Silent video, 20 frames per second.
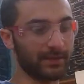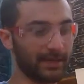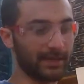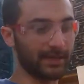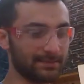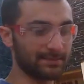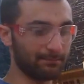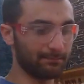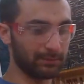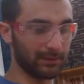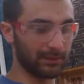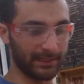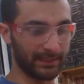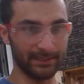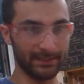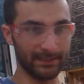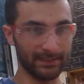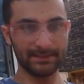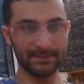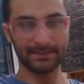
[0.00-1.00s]
some
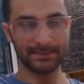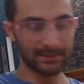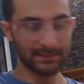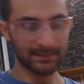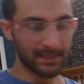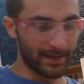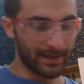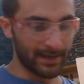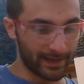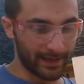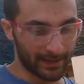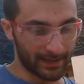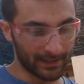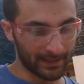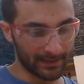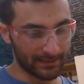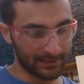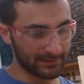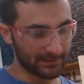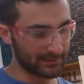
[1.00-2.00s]
blades,
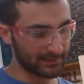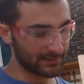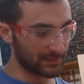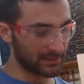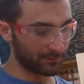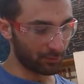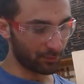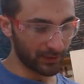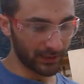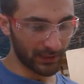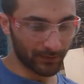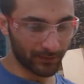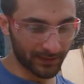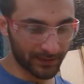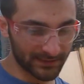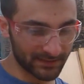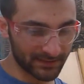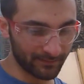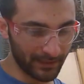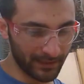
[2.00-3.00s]
and the point I wanted
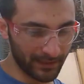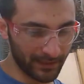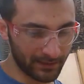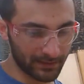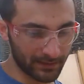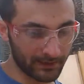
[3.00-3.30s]
to make